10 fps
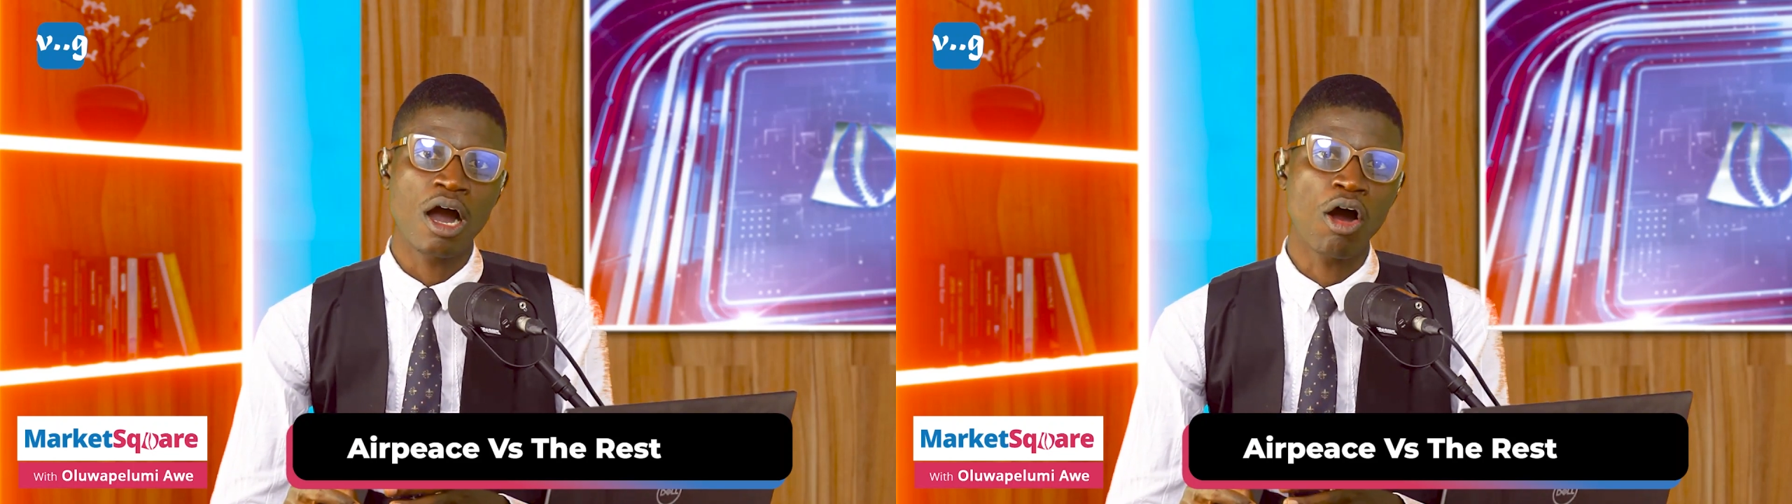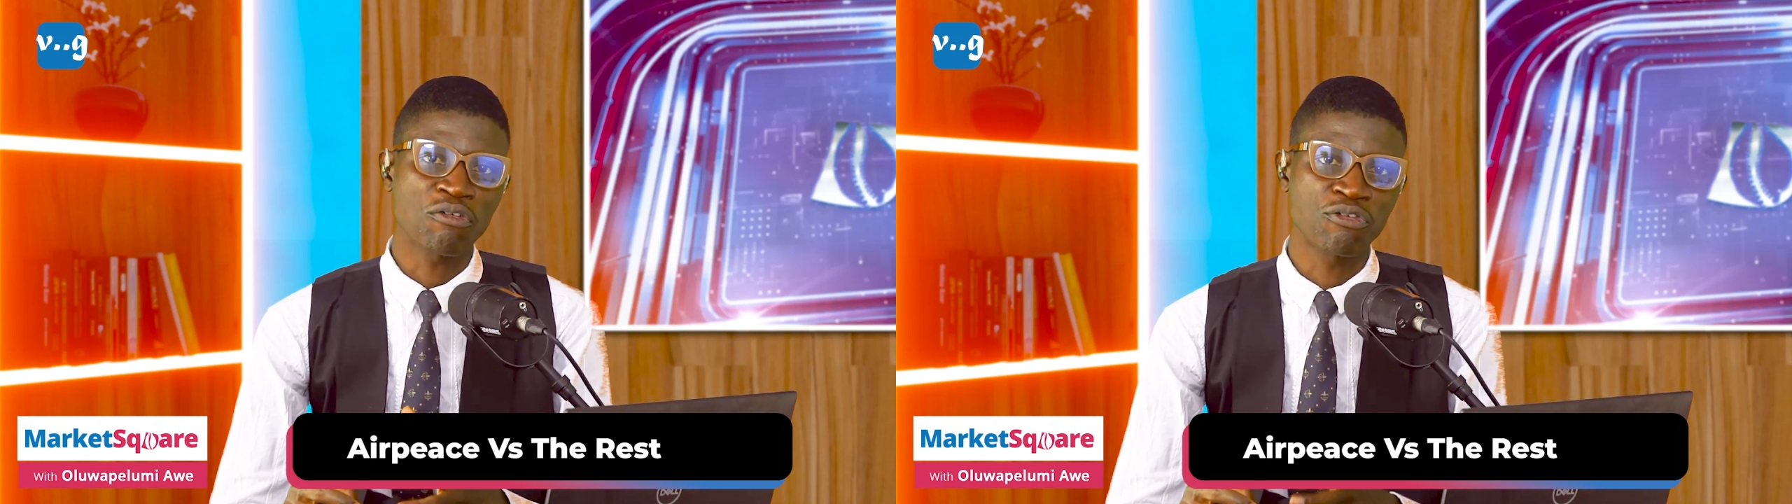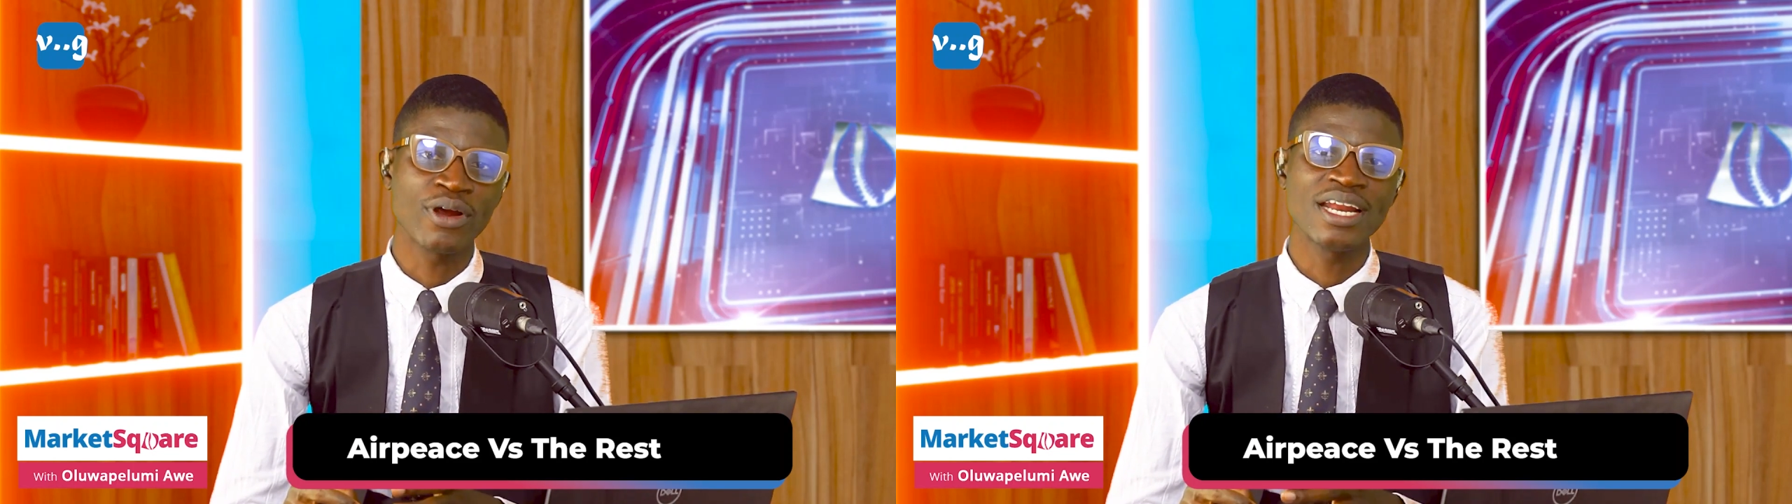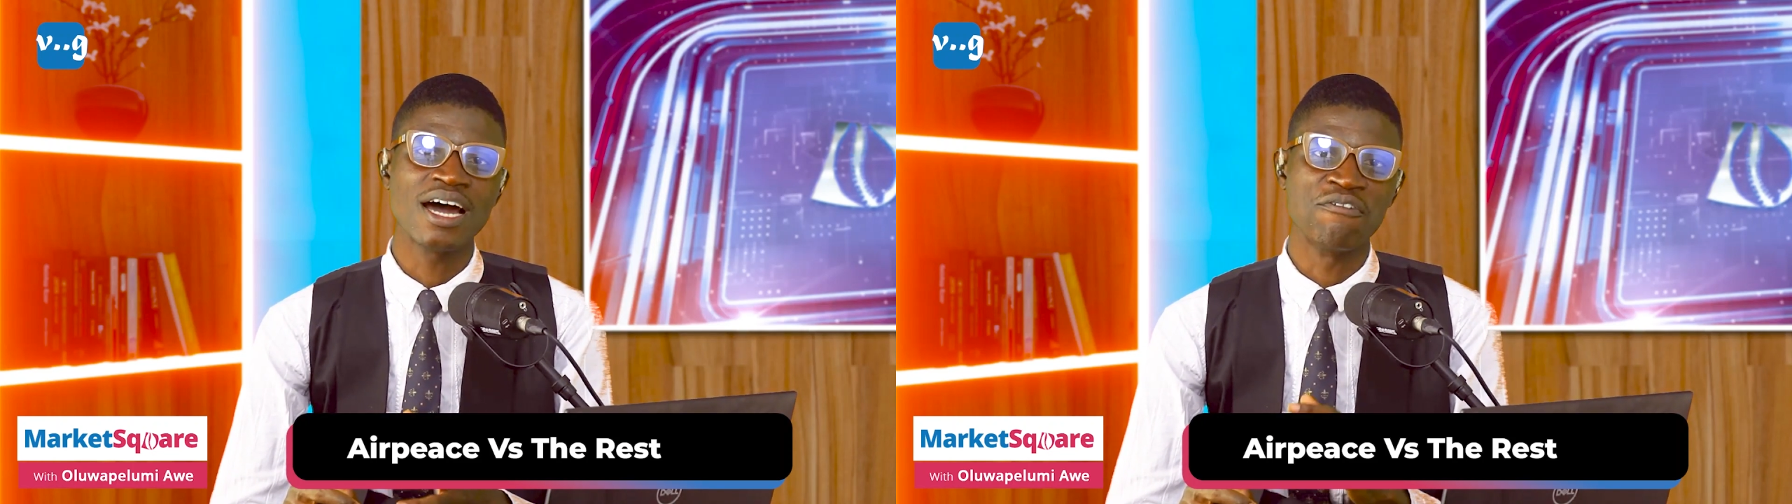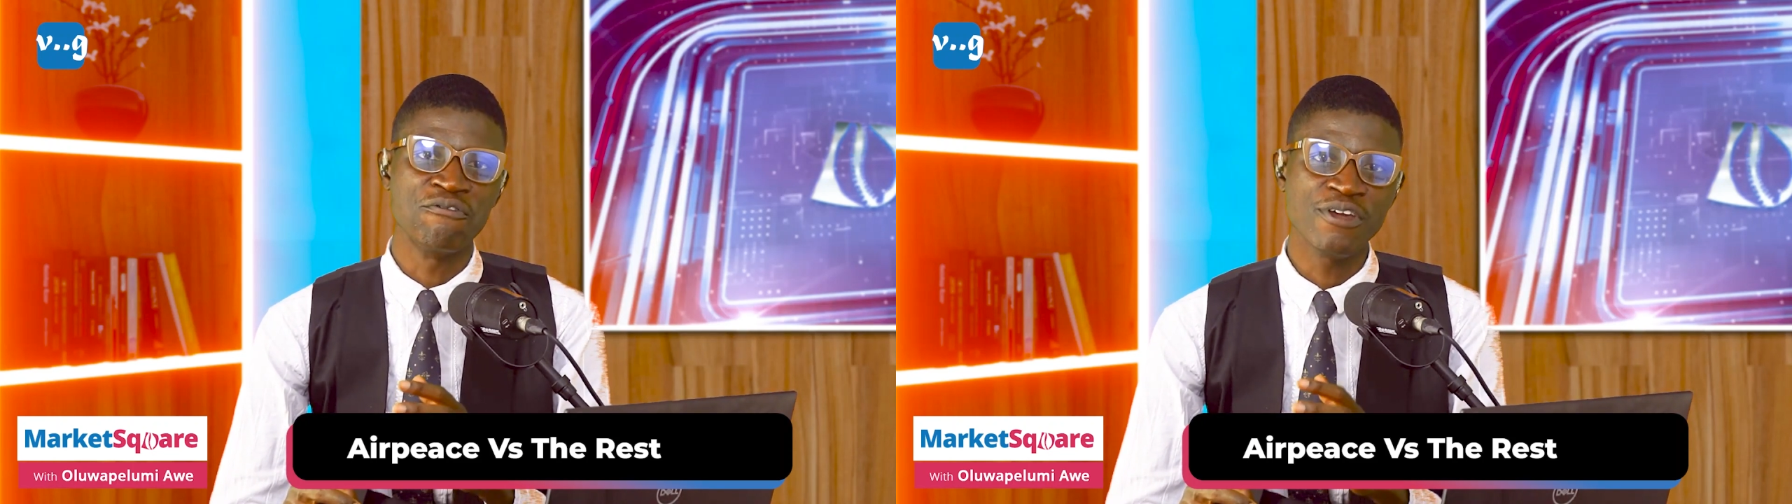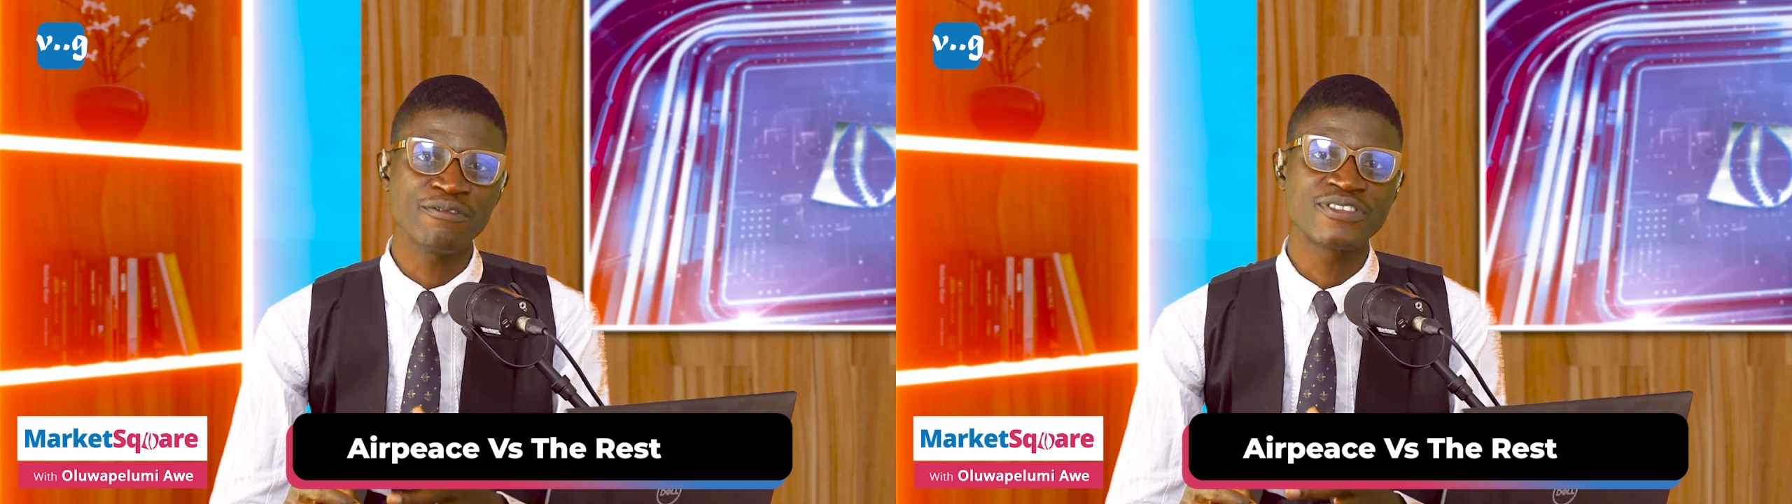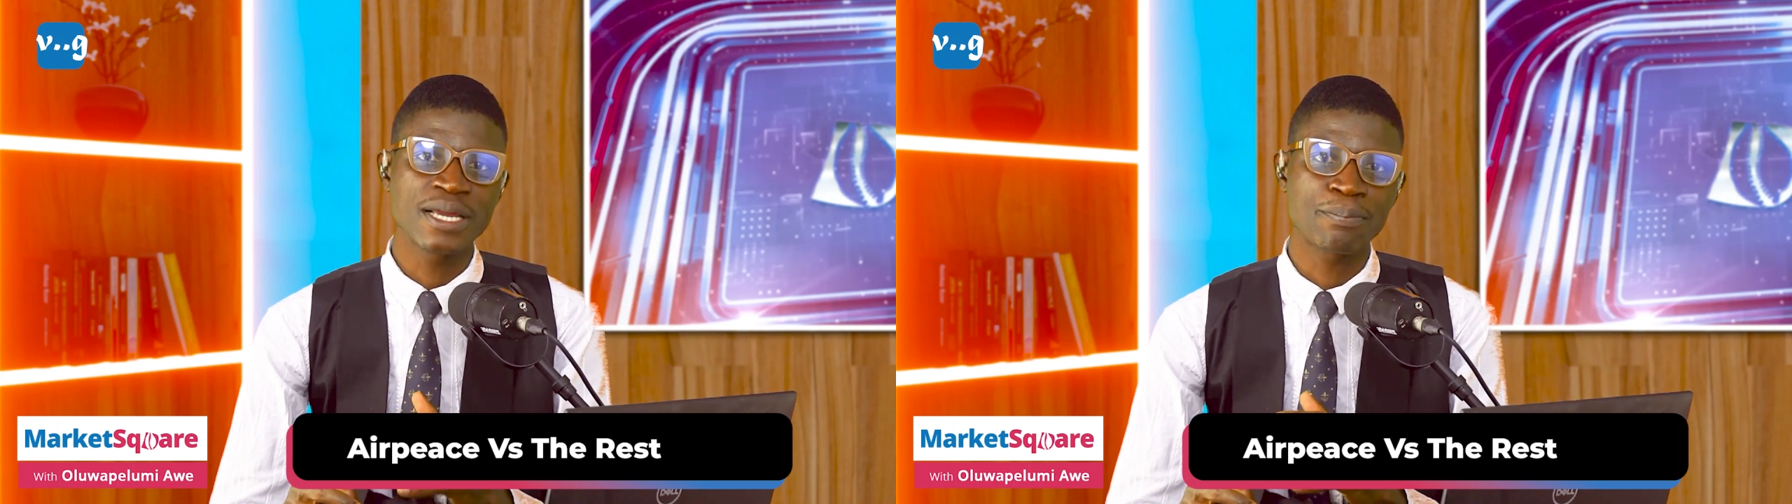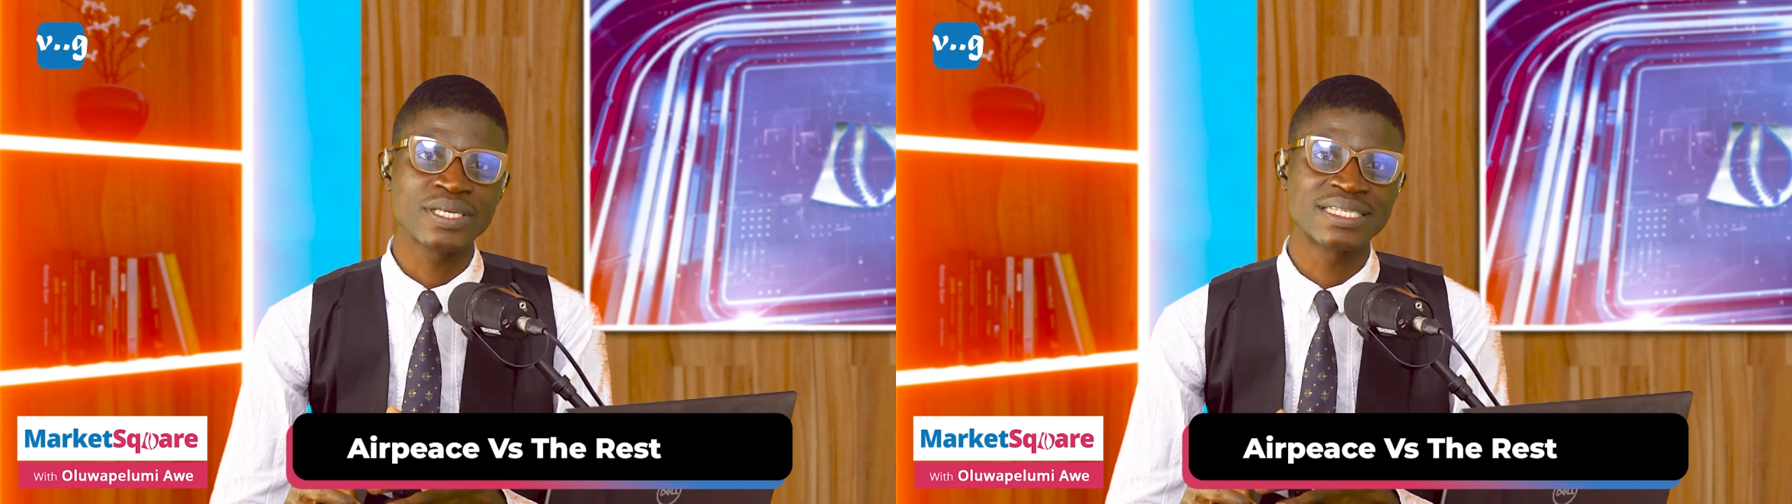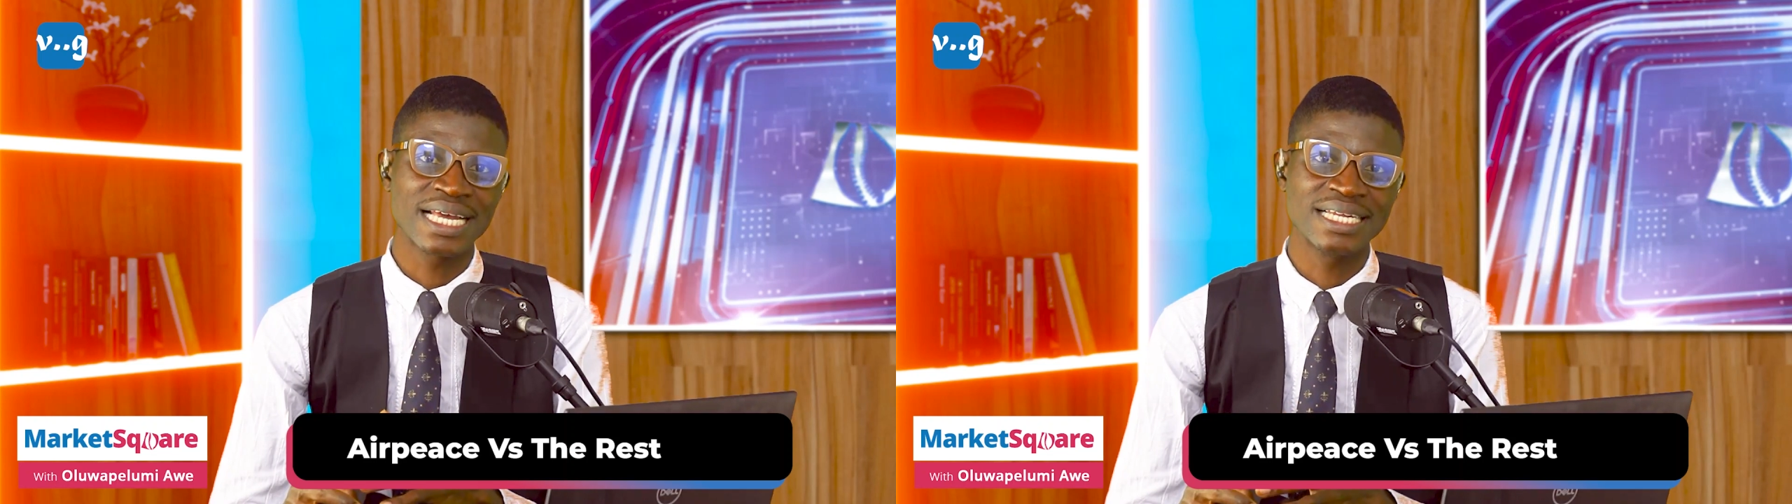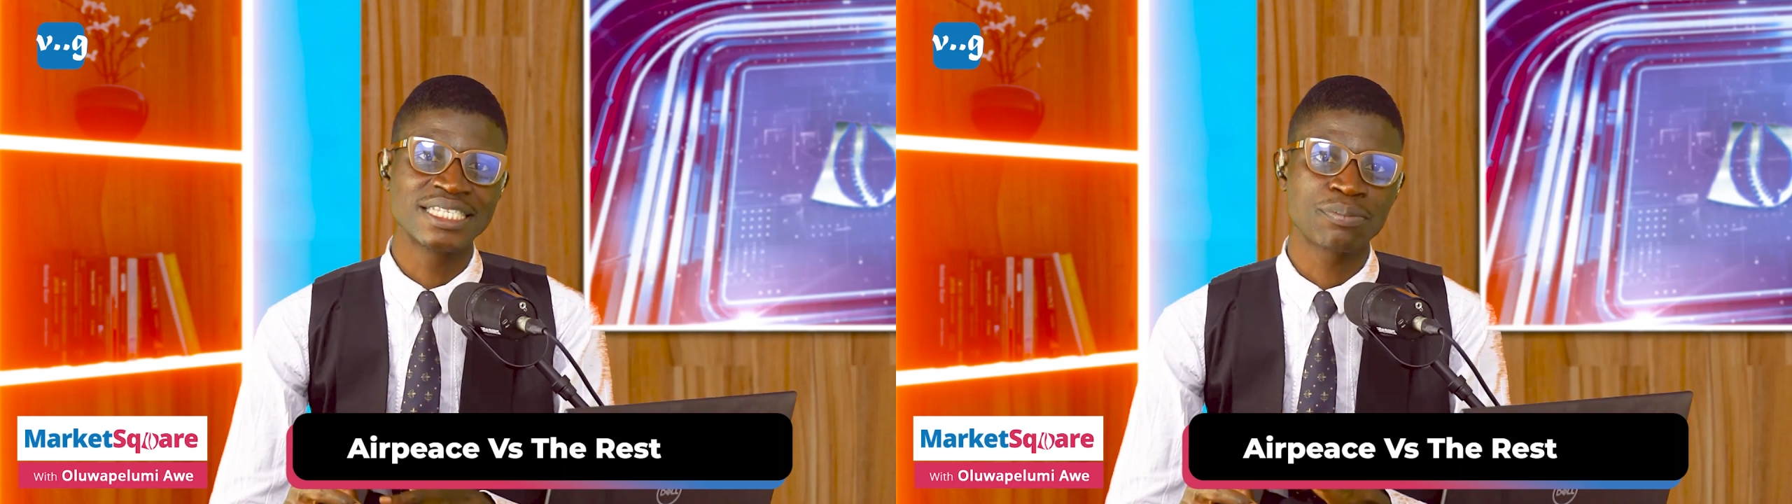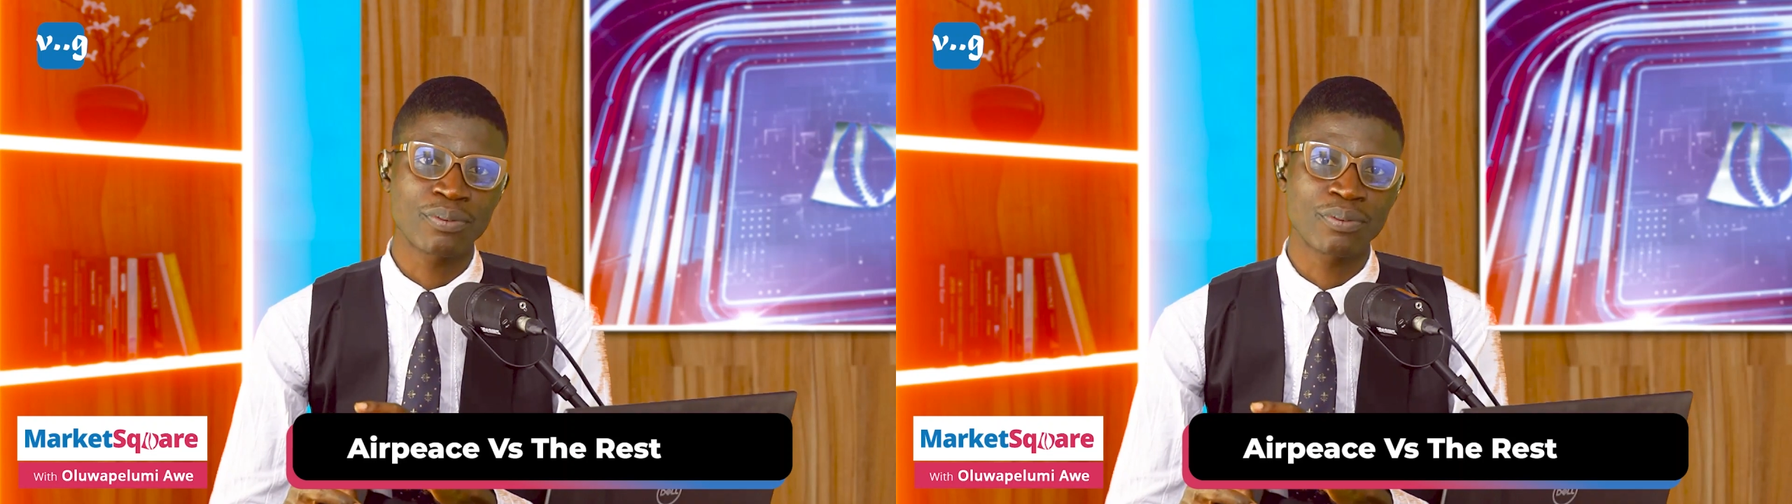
offering a 50%